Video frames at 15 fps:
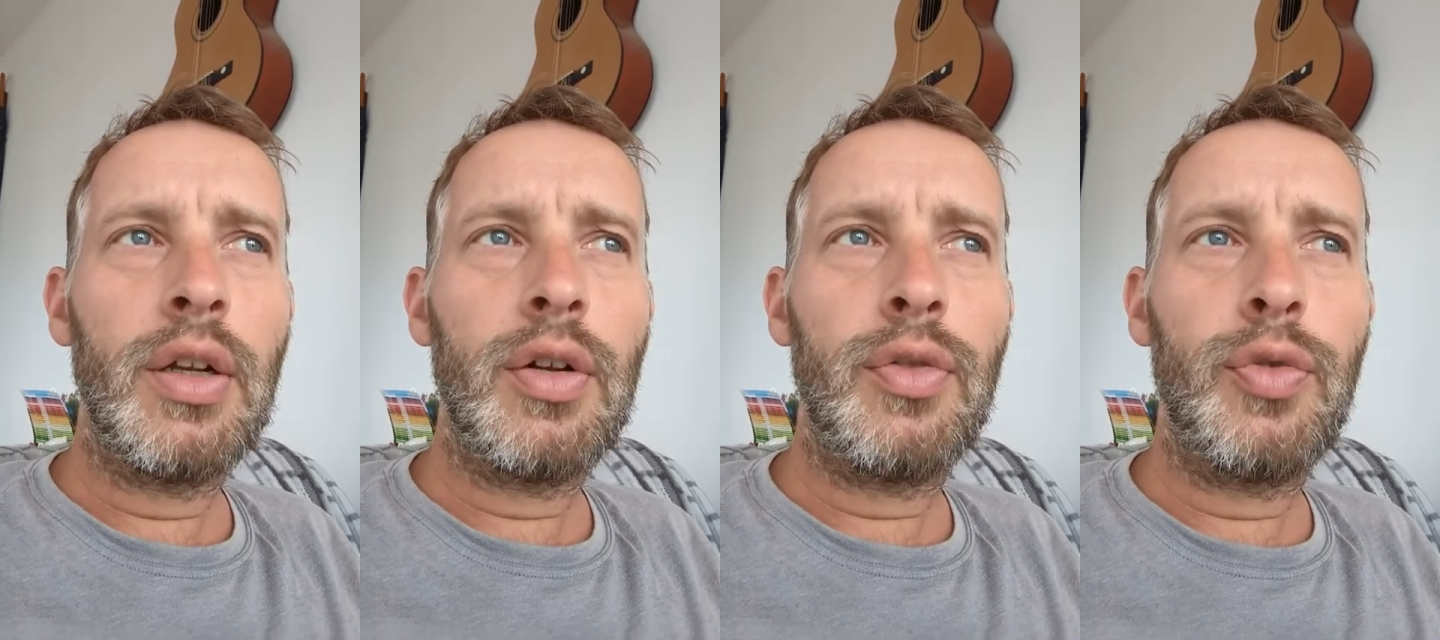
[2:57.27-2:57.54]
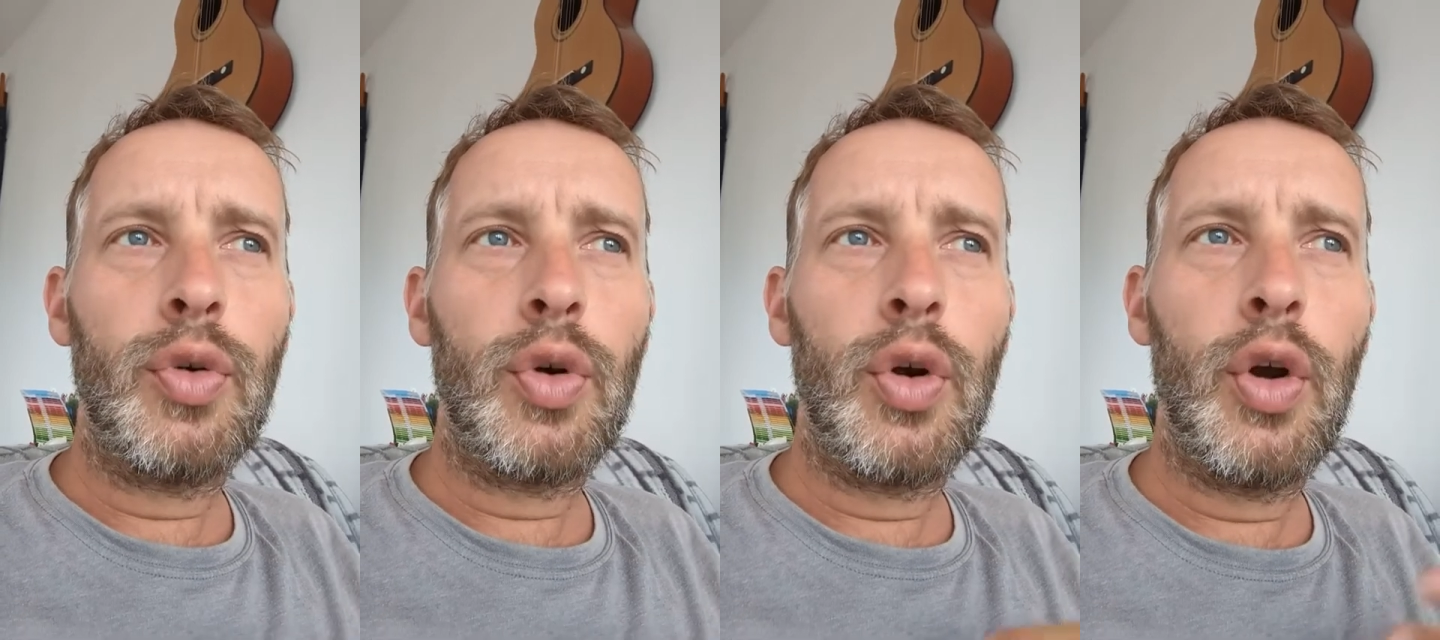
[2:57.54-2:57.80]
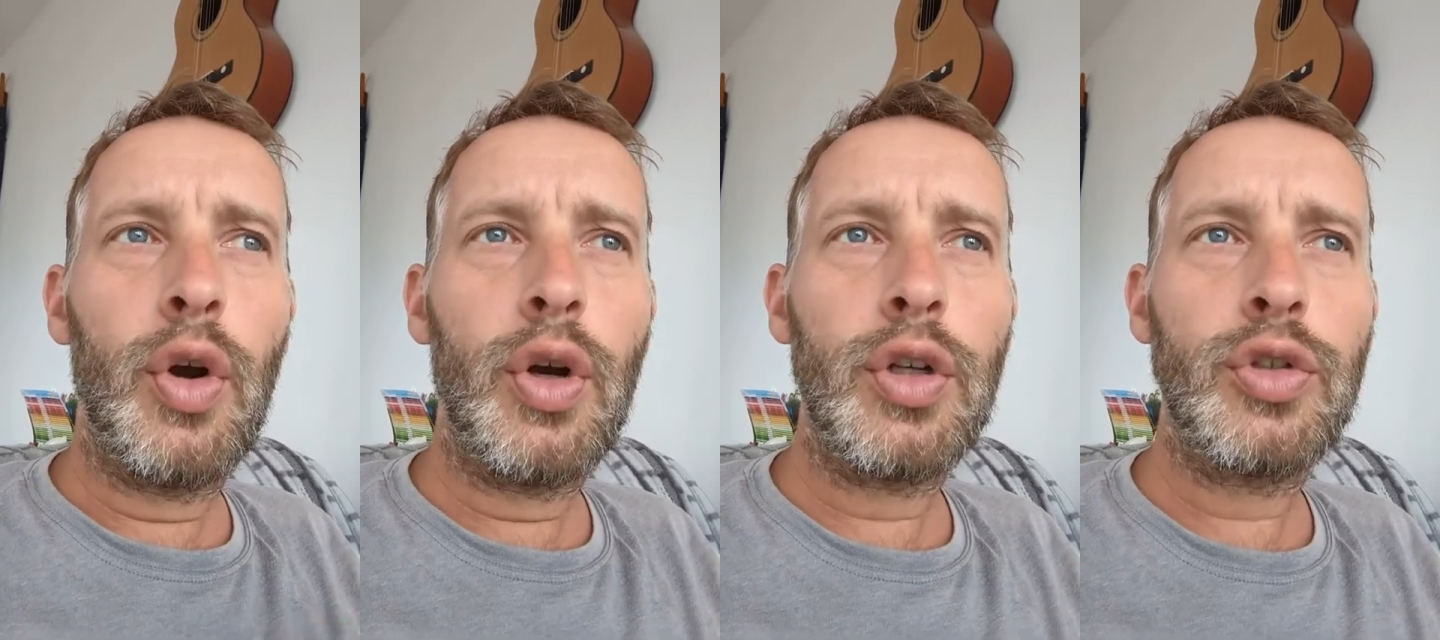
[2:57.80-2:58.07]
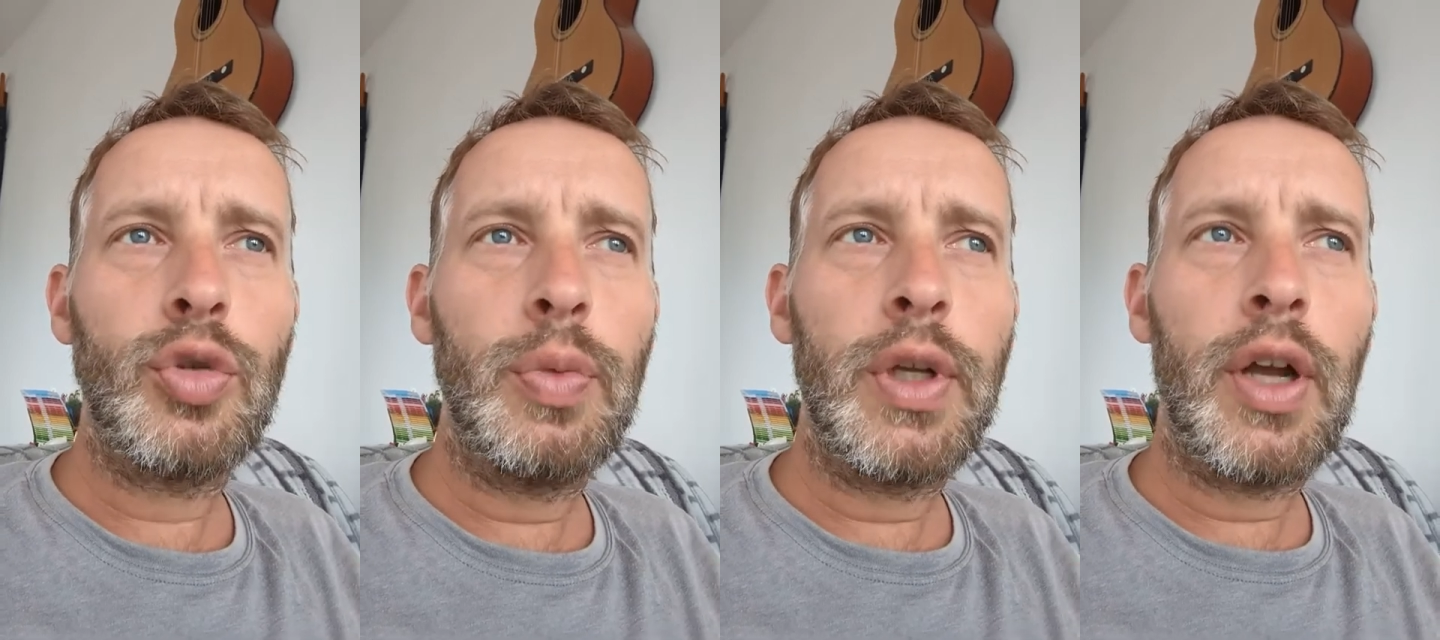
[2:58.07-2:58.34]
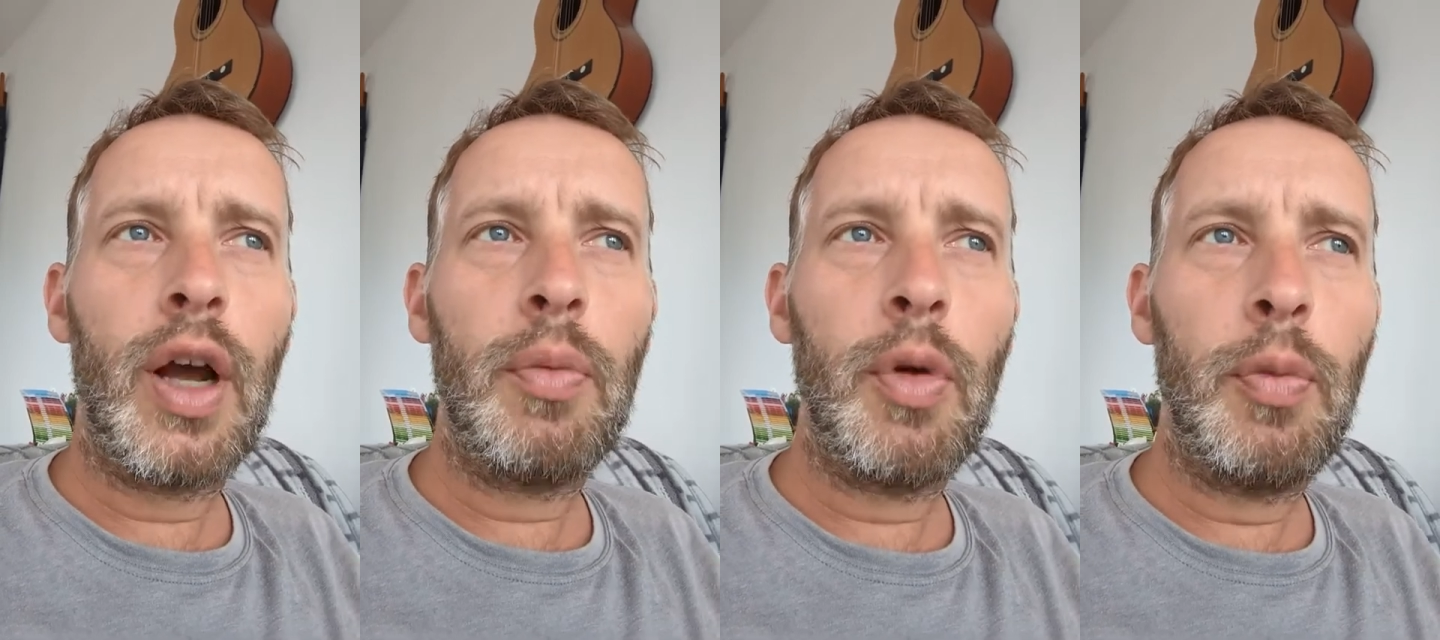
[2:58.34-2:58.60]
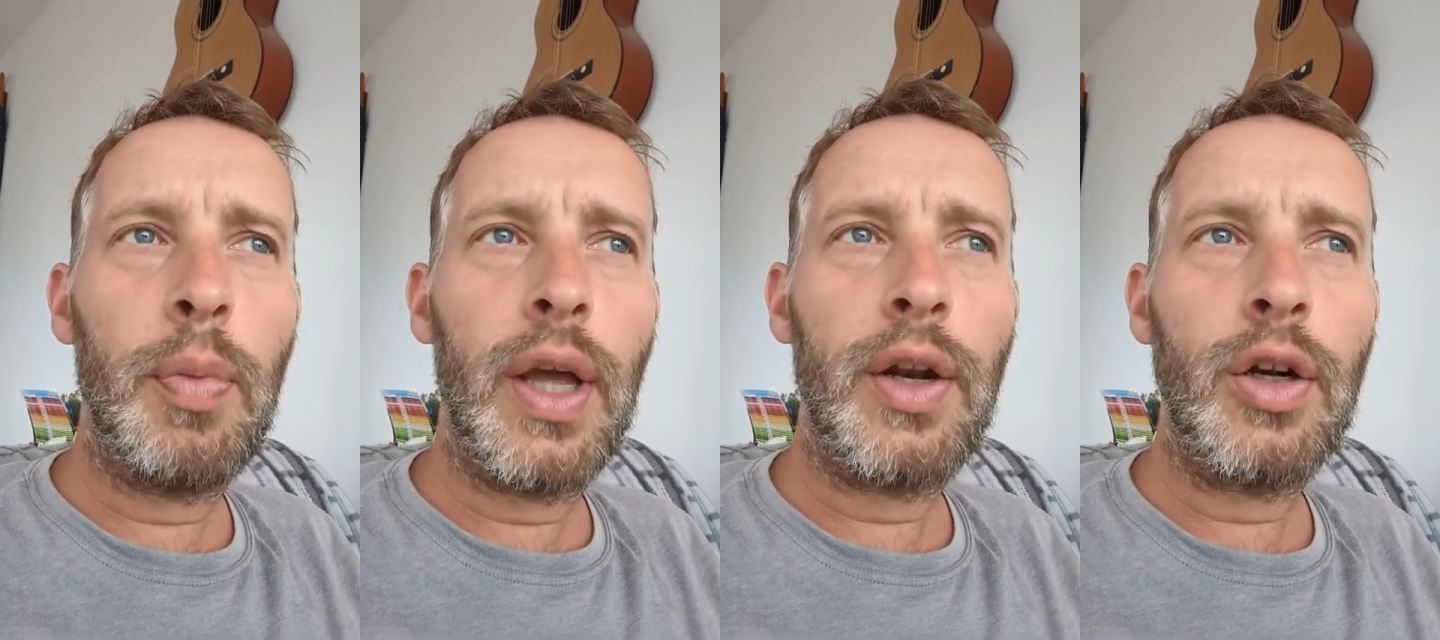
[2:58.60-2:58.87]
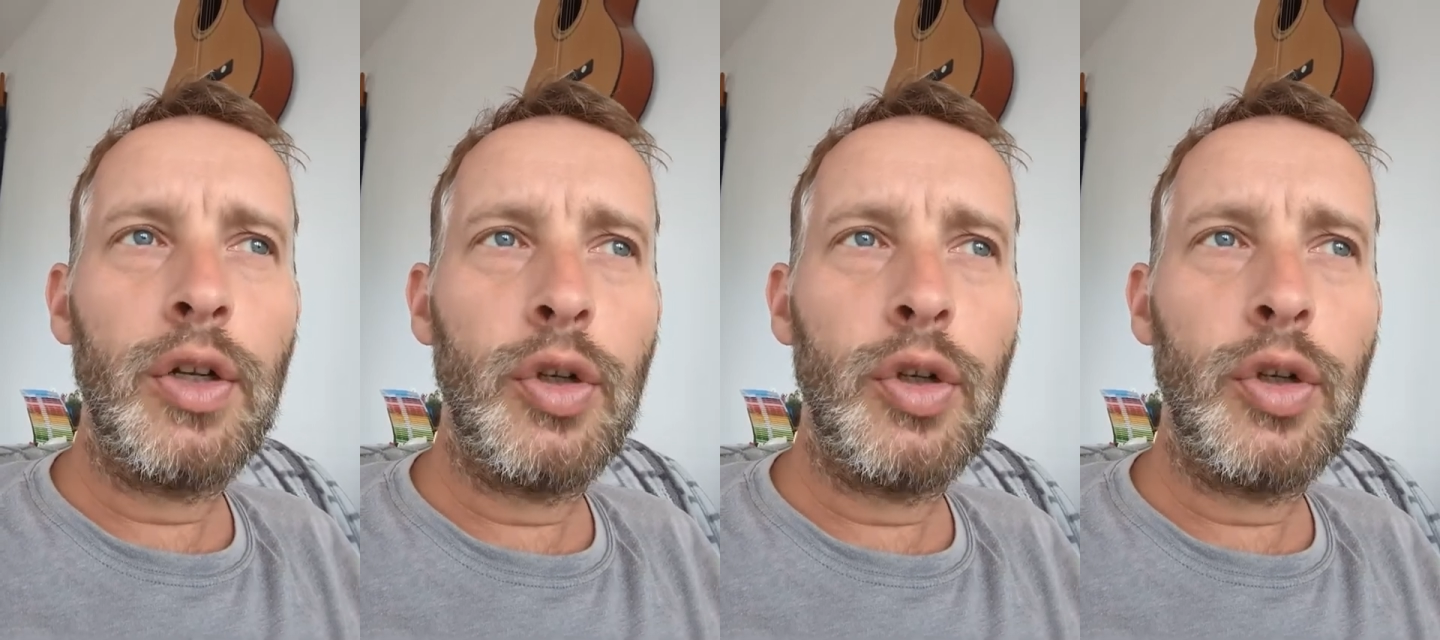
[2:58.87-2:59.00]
for her to become a better